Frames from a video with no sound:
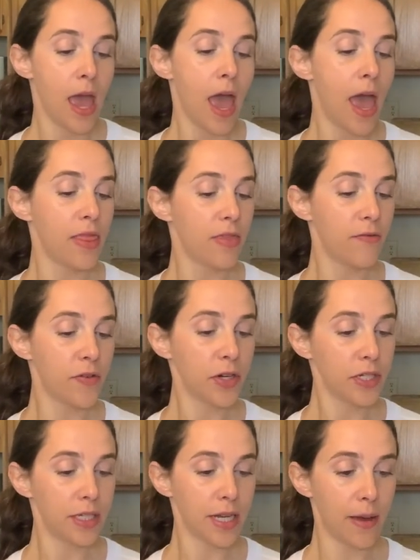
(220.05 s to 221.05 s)
and the
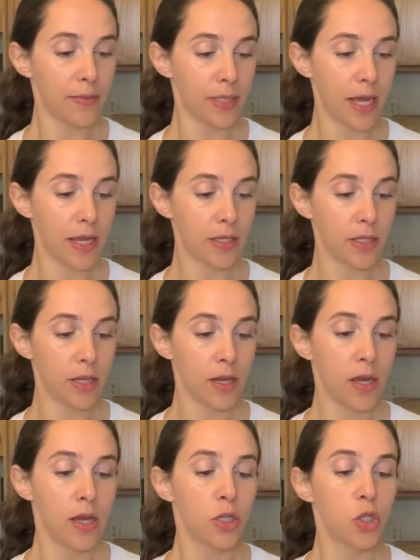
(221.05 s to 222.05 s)
first step says,
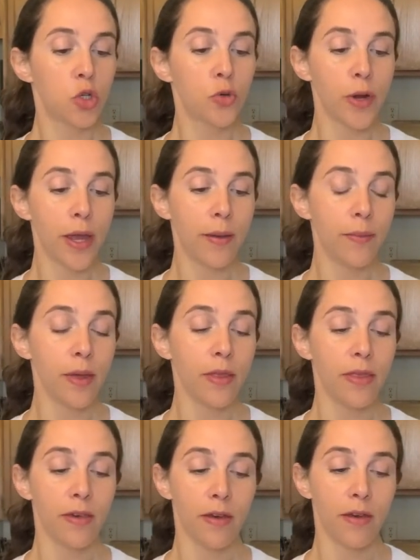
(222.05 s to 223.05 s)
trim
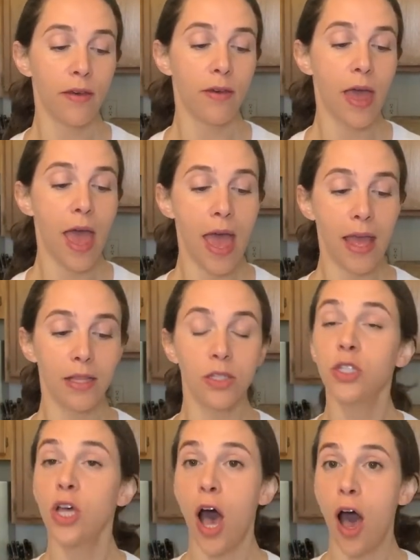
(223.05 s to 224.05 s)
the
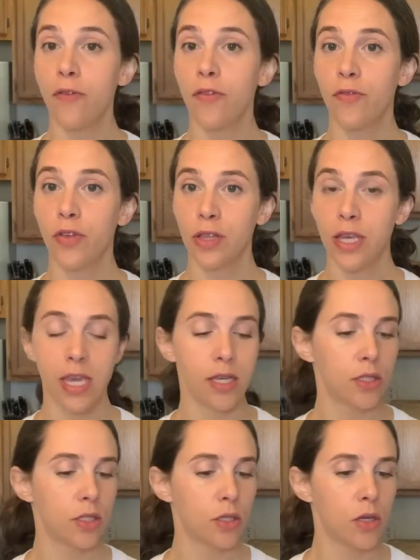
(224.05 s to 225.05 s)
ends off of the
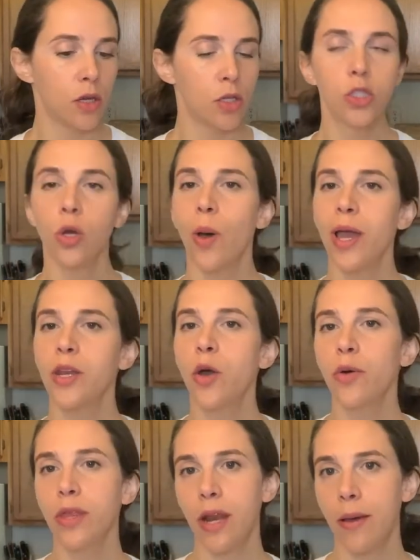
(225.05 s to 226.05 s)
leeks. So I
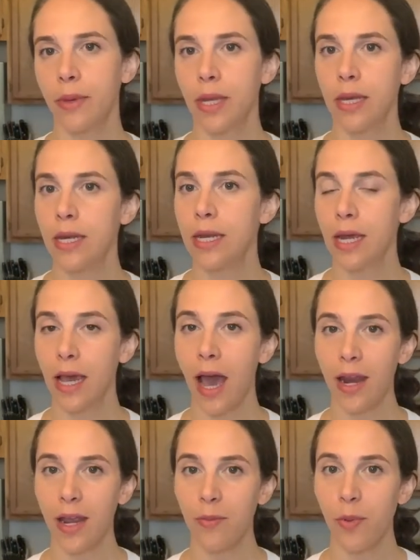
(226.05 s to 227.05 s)
know that I'm going to need a
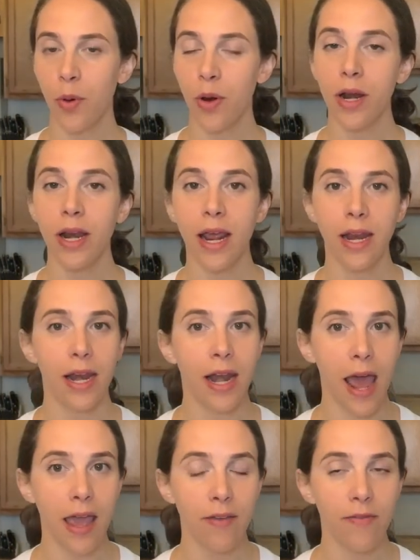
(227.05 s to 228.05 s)
cutting board and a
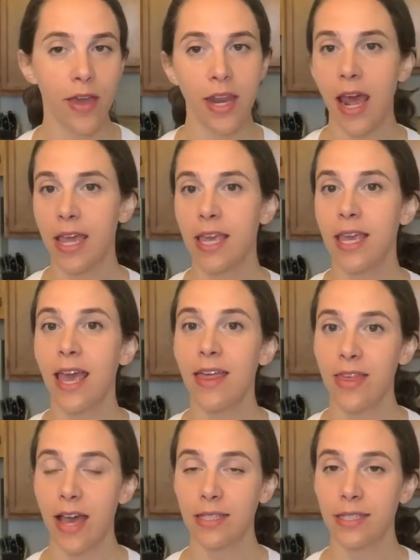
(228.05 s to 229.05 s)
knife, and I can get
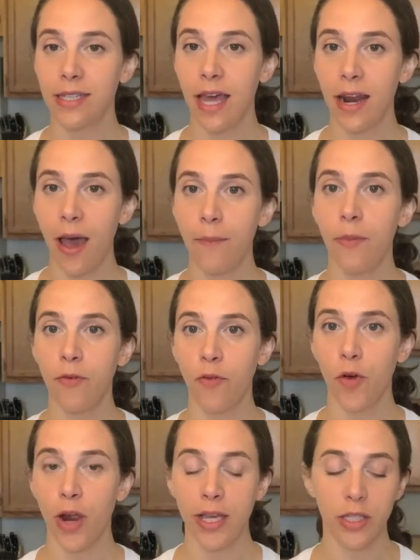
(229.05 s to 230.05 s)
that set up
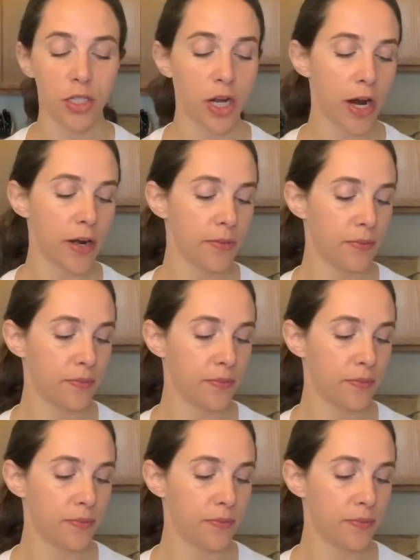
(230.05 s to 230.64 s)
before I start.